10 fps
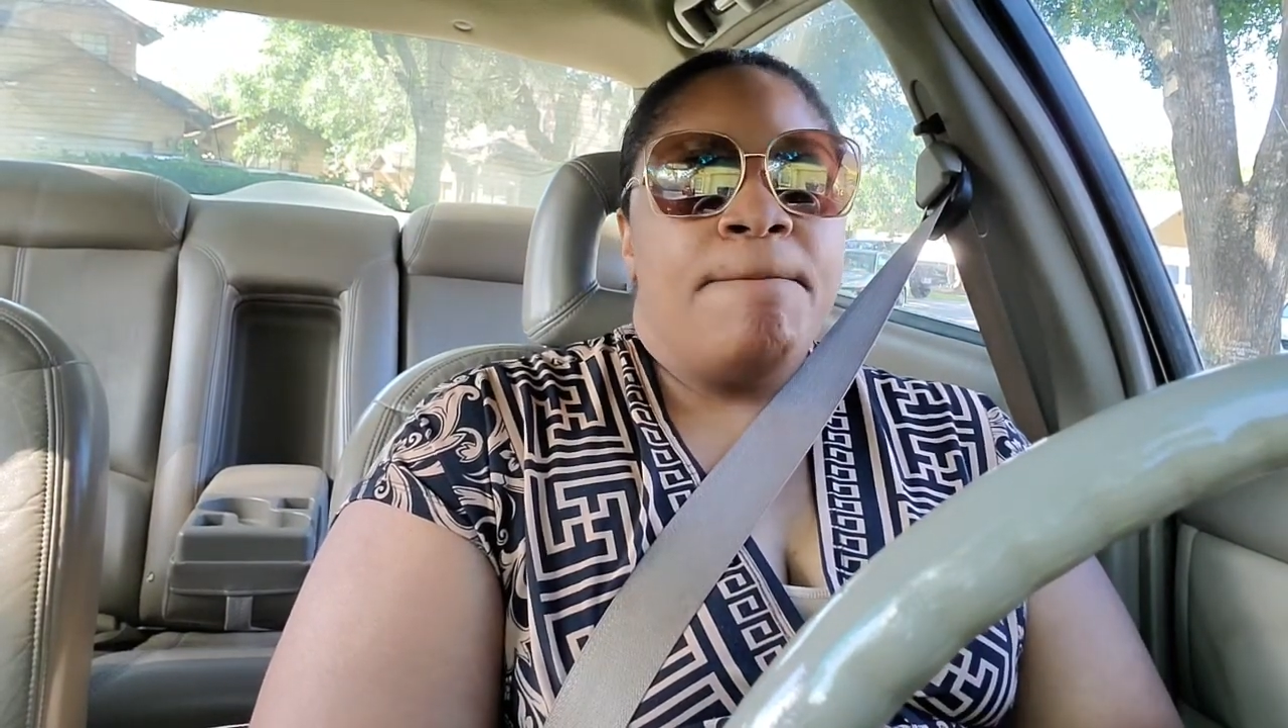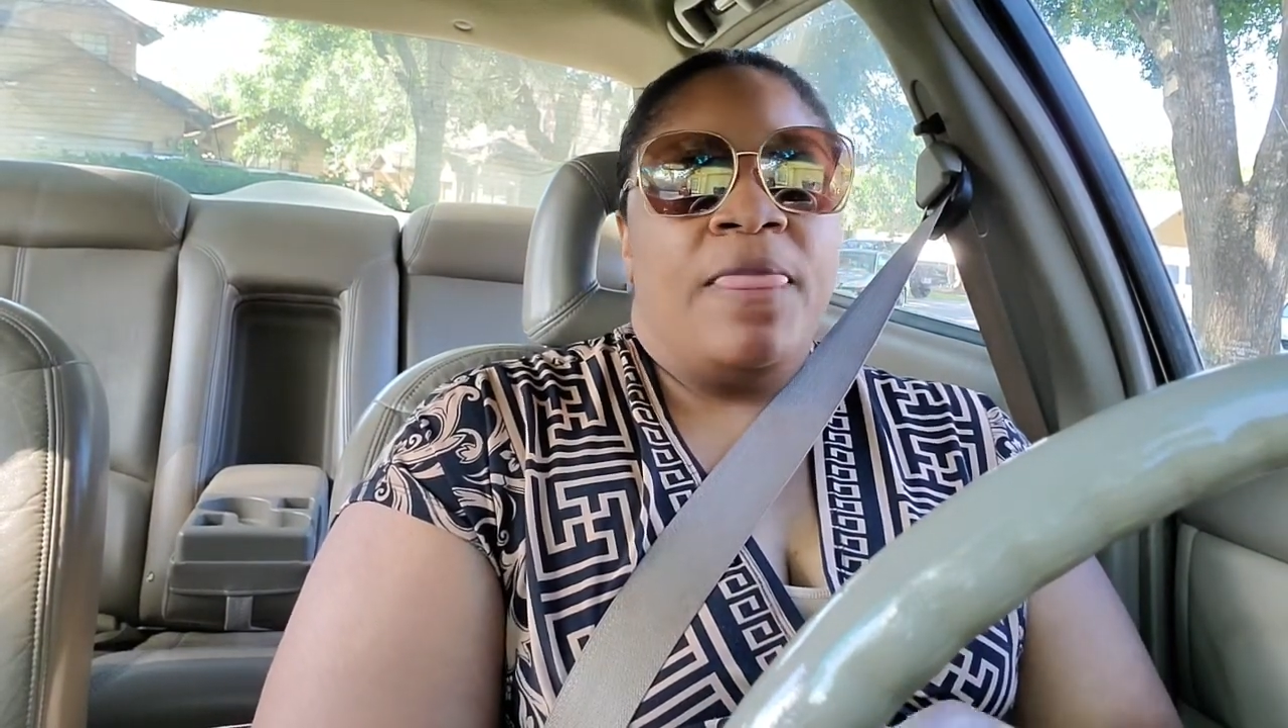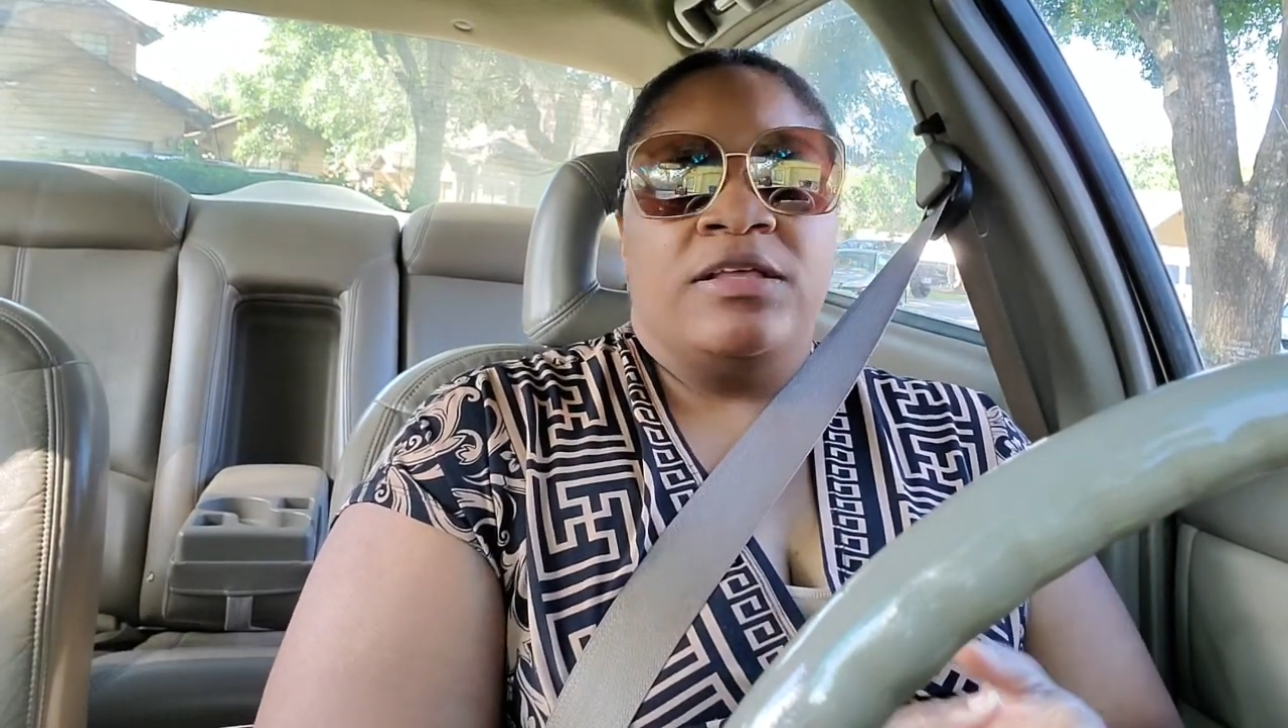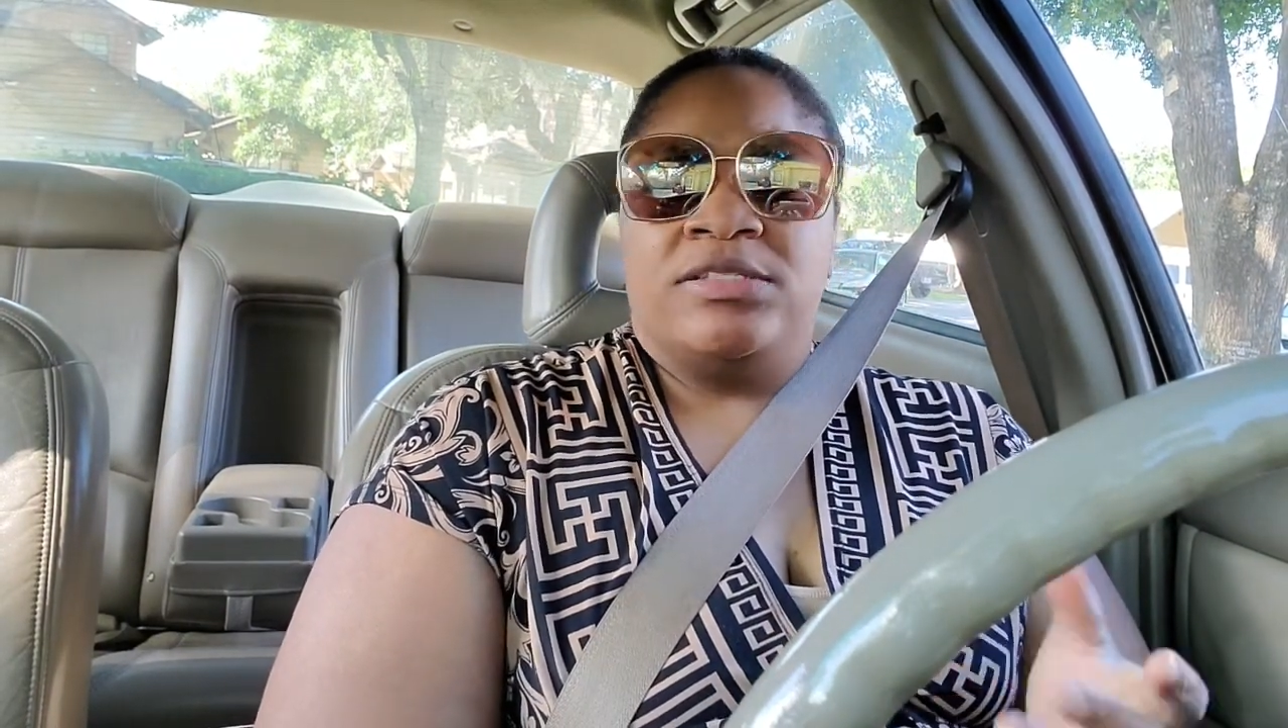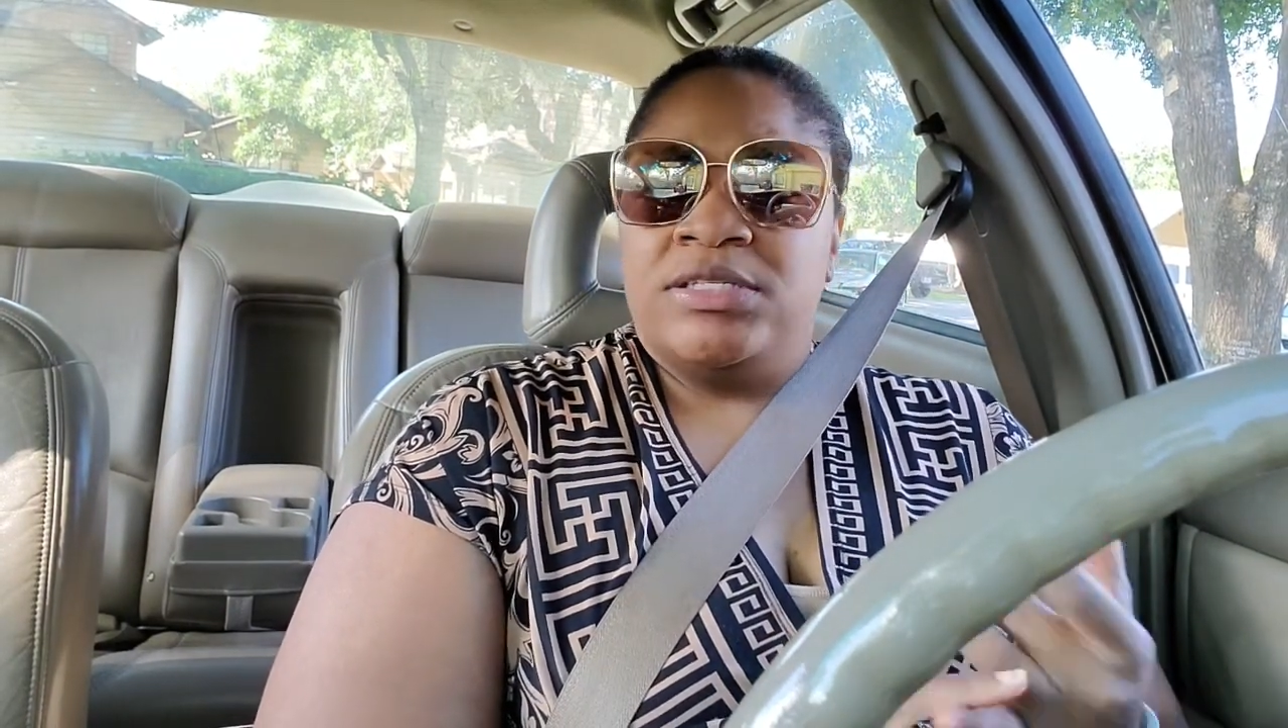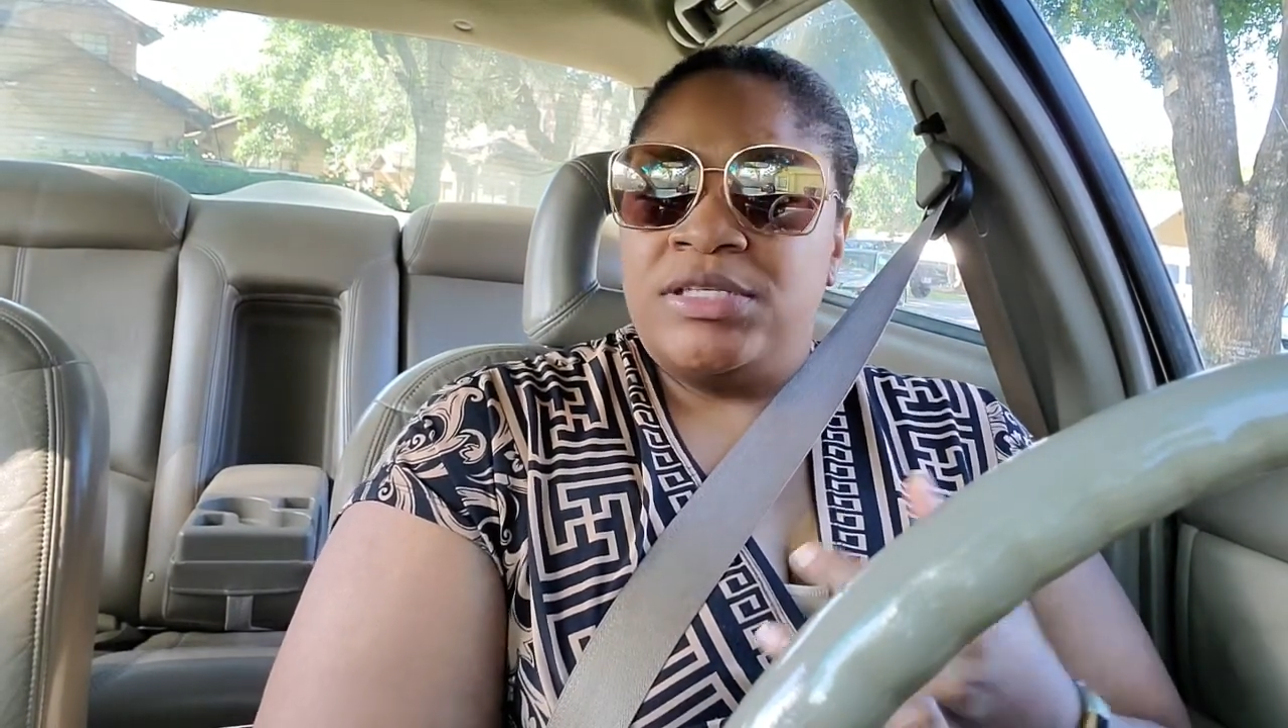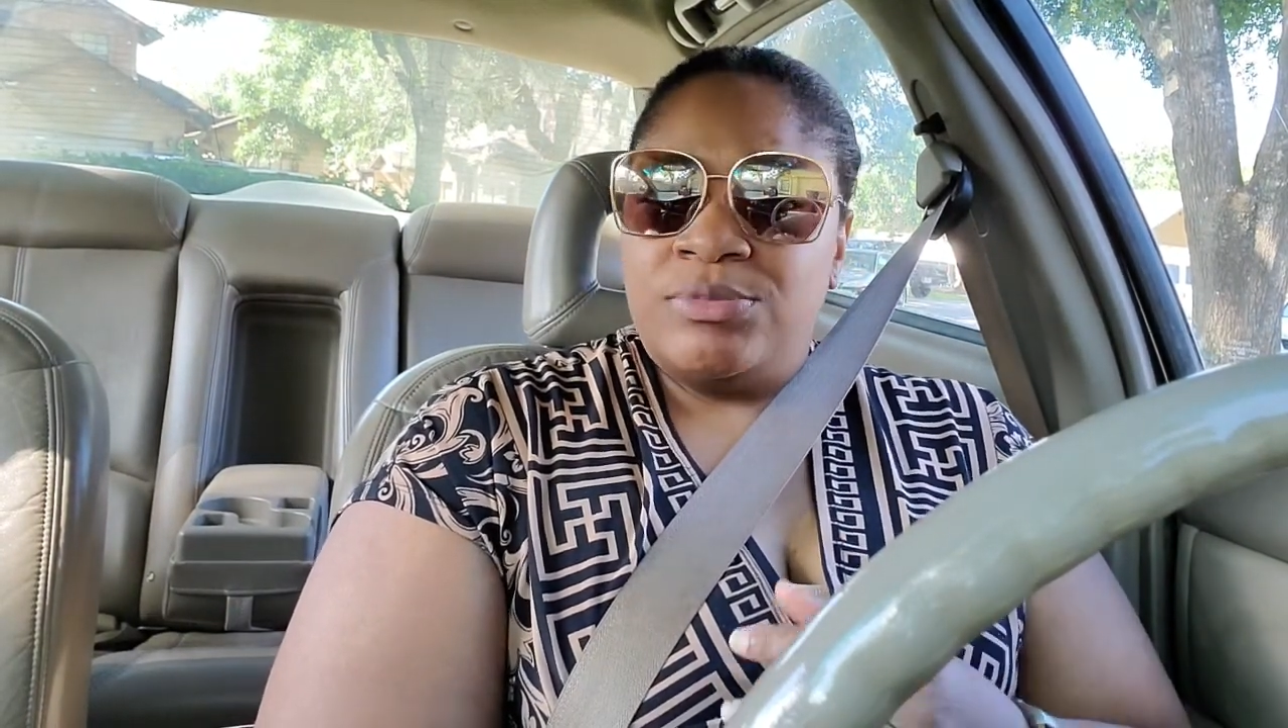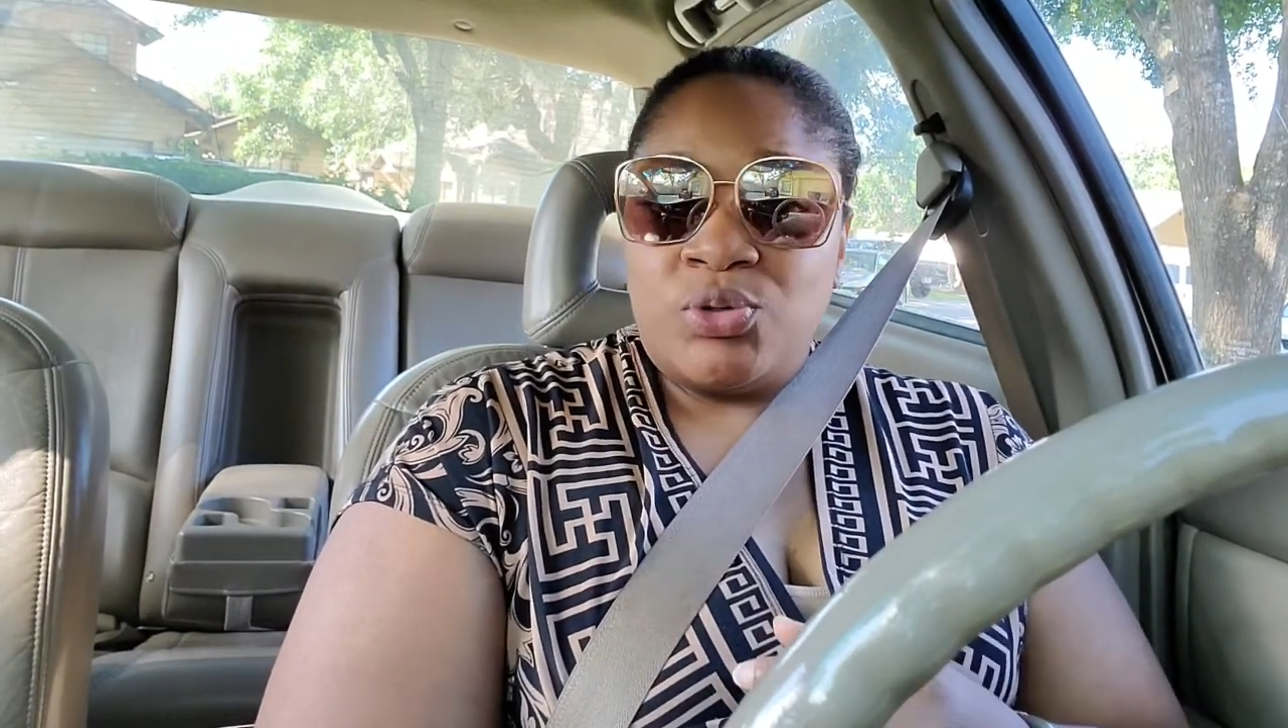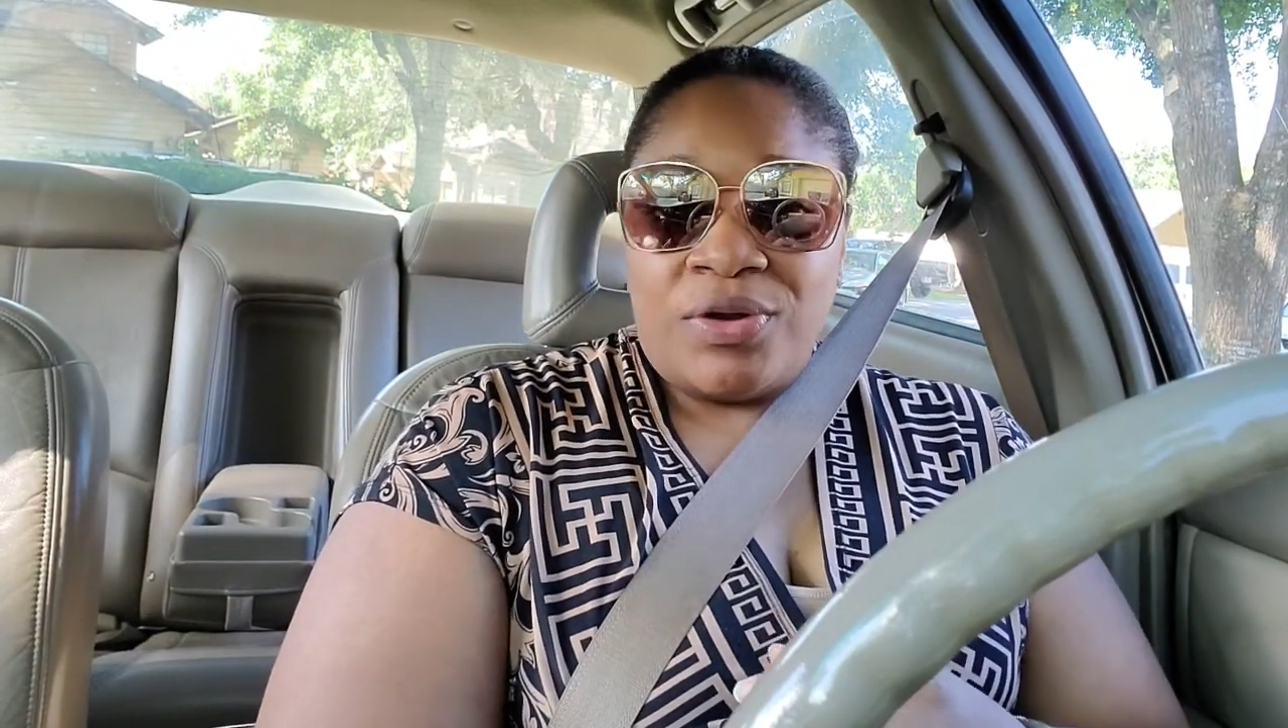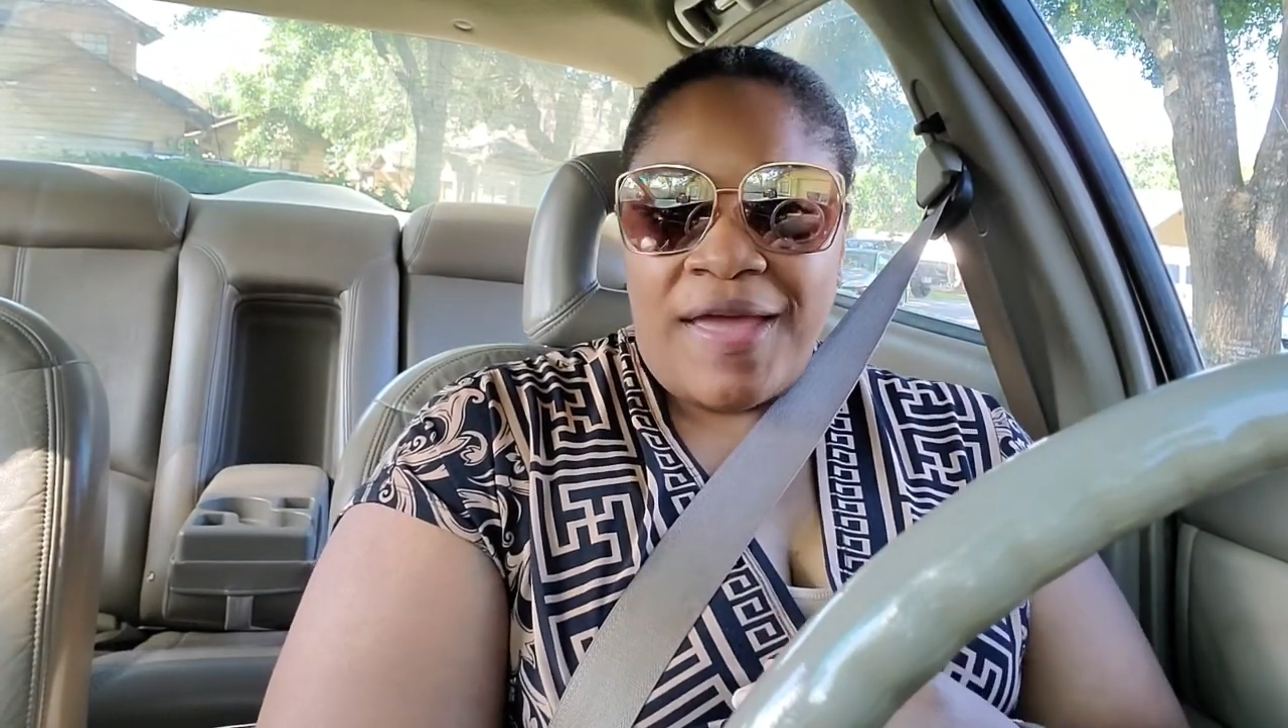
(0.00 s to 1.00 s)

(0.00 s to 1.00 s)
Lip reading: is this some sort of